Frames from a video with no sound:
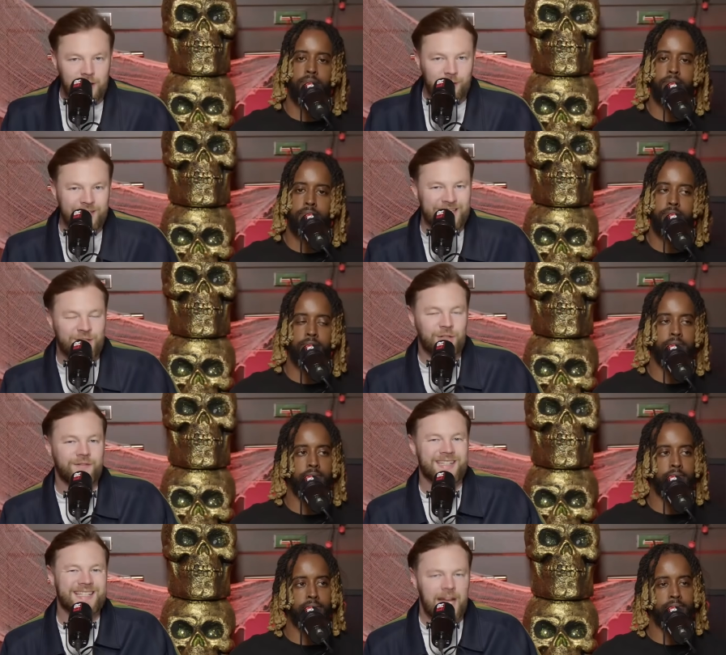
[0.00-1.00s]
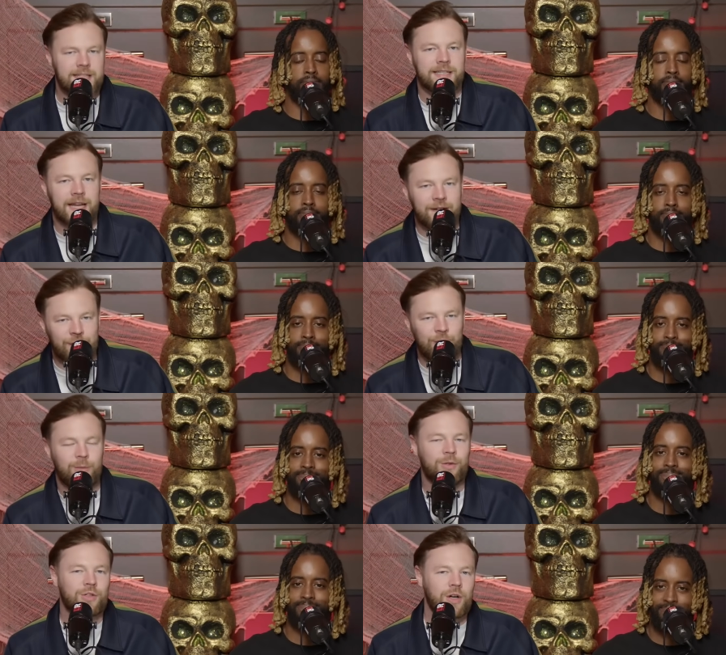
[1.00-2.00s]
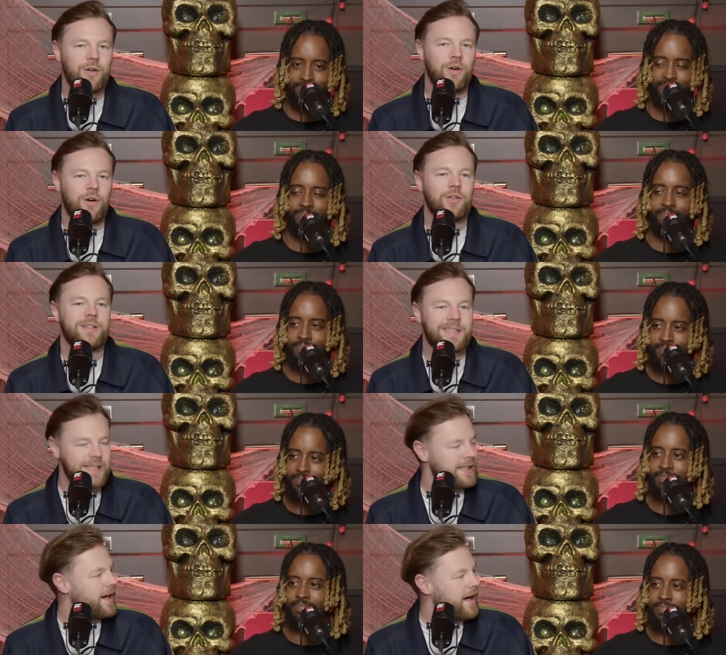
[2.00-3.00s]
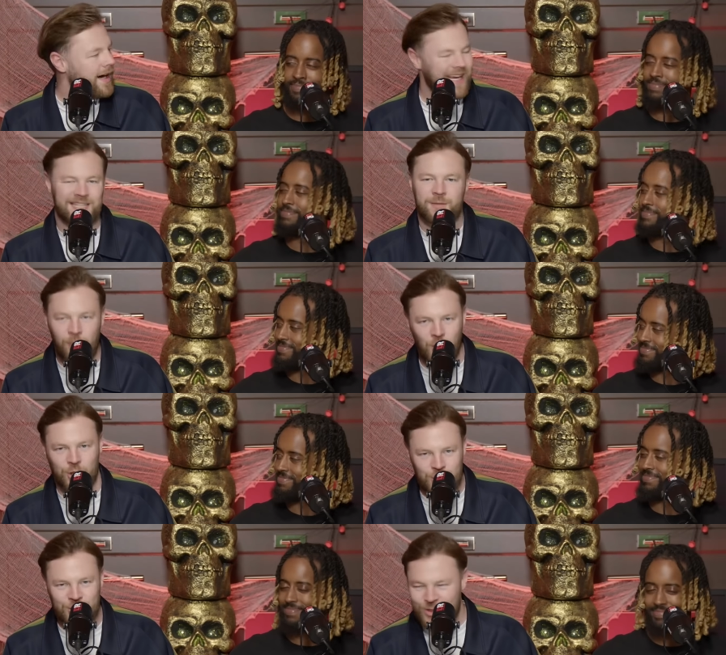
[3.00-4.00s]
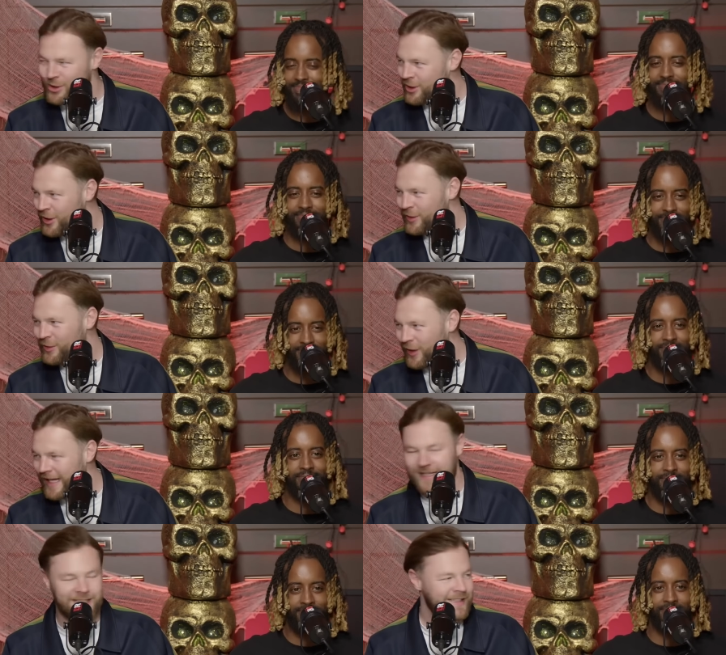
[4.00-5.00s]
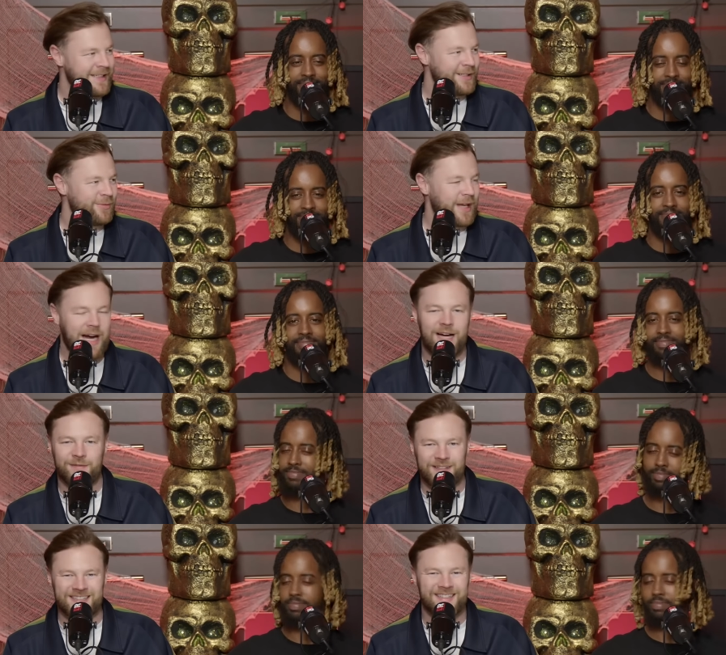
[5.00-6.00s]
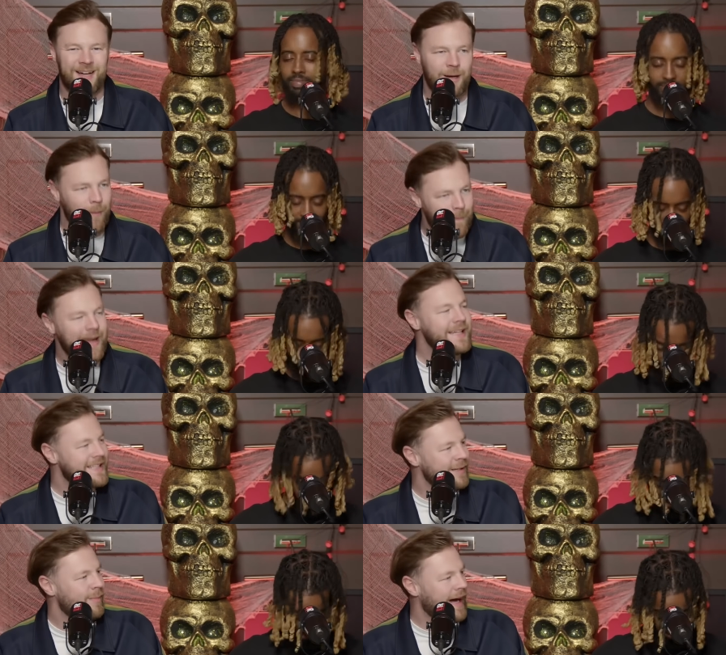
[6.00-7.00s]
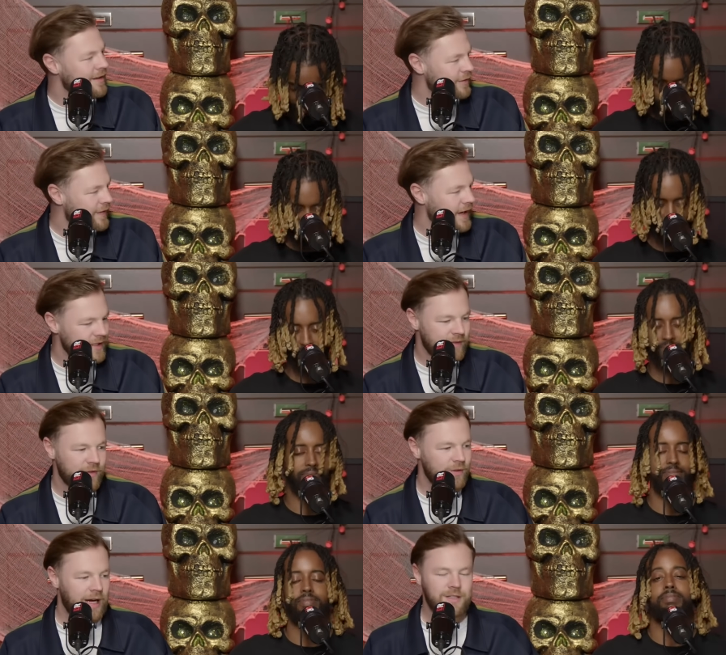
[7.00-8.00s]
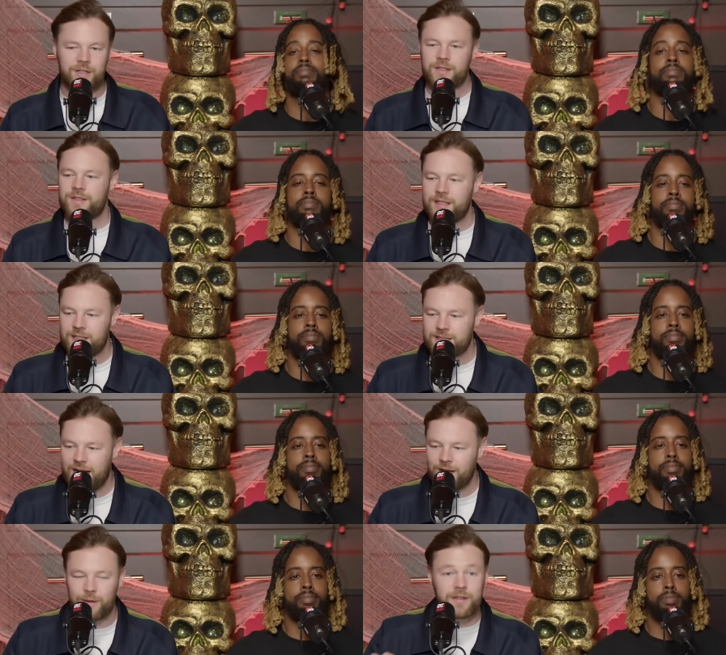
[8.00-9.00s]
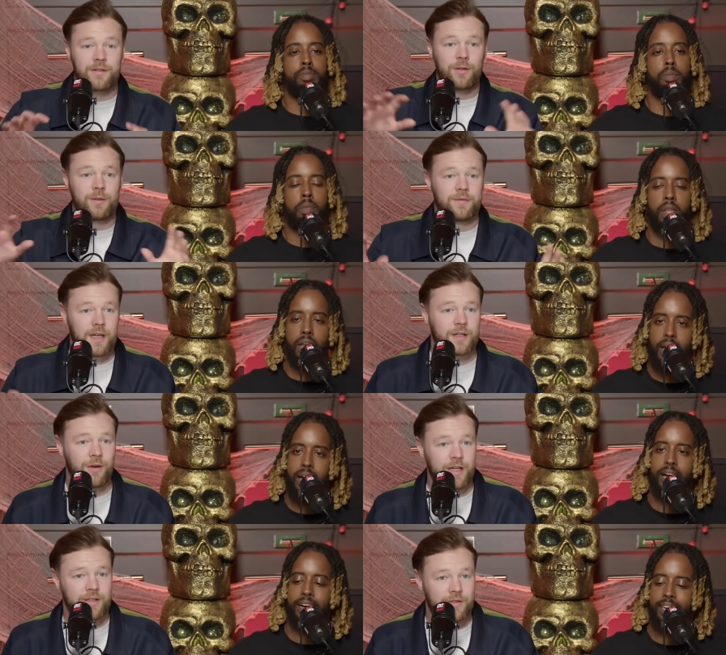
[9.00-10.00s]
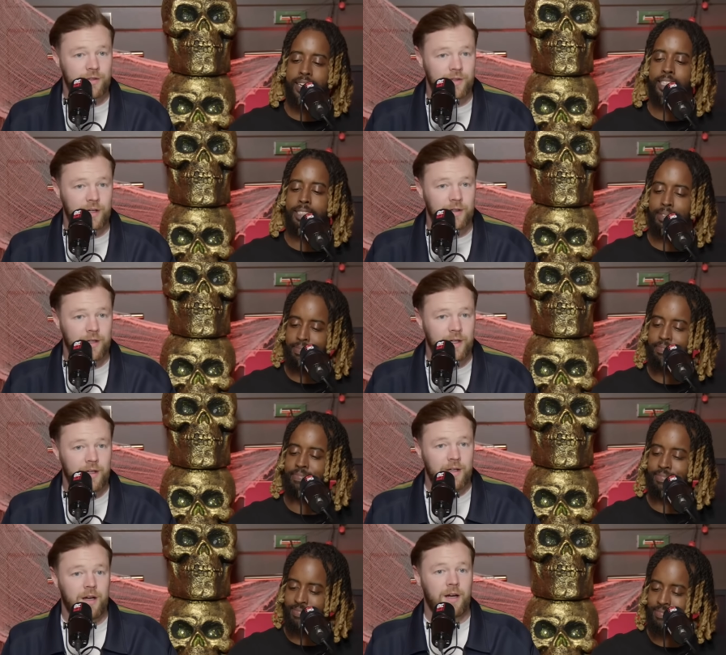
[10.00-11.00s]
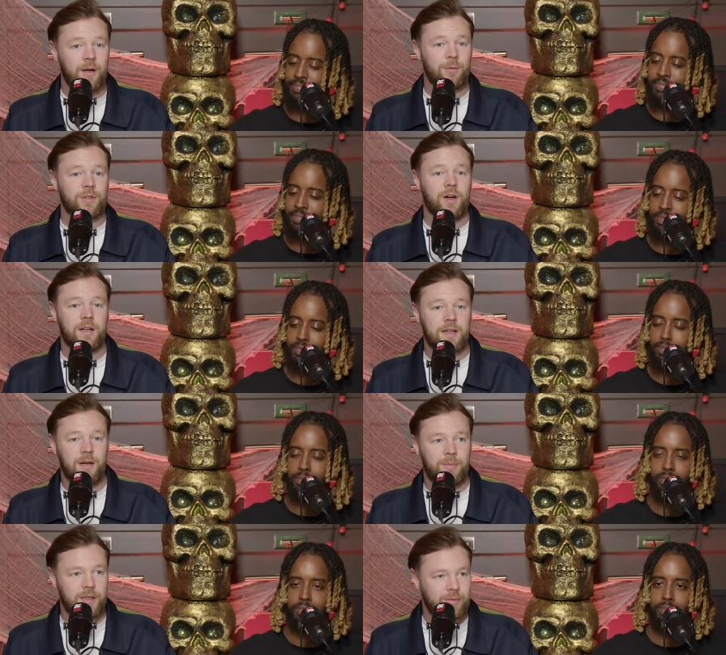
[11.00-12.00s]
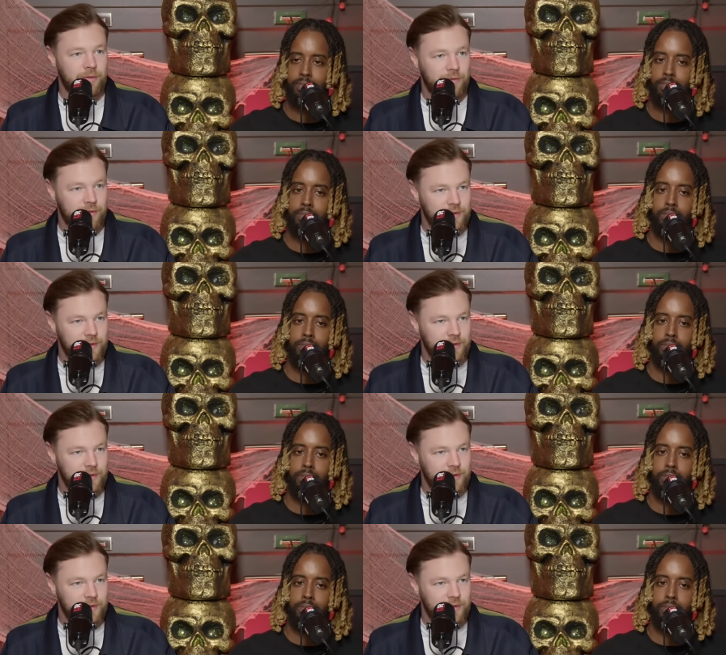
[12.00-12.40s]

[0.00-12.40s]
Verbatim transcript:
Speaker 1: another edition of the Saturday Football Show on DR Sports. Today, we have an amazing panel. First of all, as you can see, it is Halloween, so we've decorated the studio. We're trying to get people